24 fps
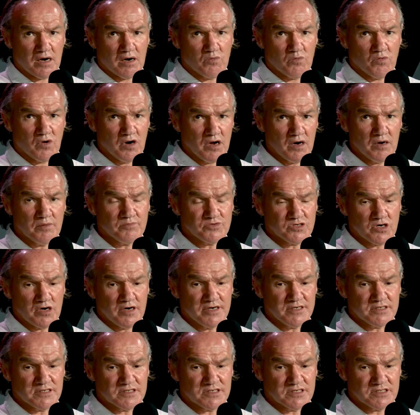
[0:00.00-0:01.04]
what I'm trying
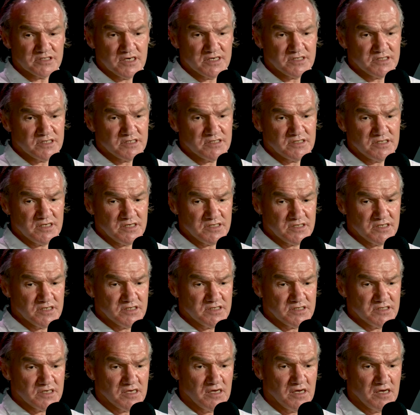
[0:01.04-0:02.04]
to suggest is this is